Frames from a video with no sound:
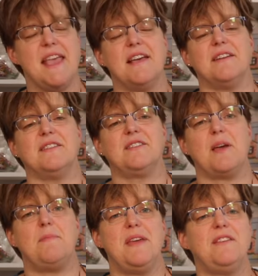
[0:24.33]

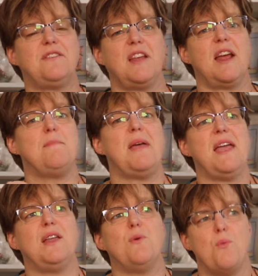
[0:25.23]
is a piece that I
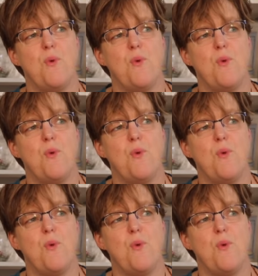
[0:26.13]
made